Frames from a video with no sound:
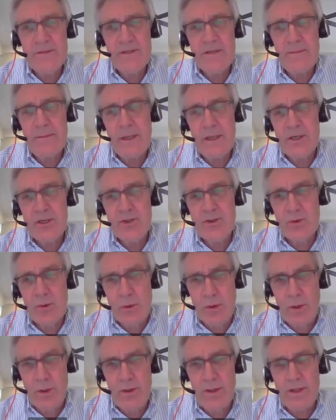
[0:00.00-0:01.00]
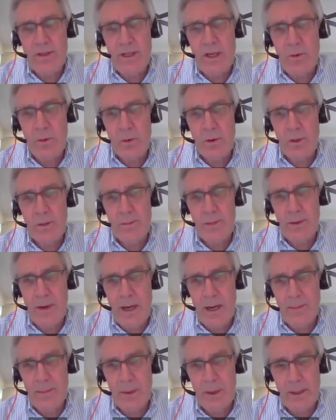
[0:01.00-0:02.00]
to make sure that they work
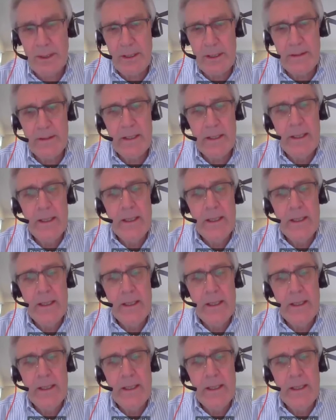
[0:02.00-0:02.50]
properly.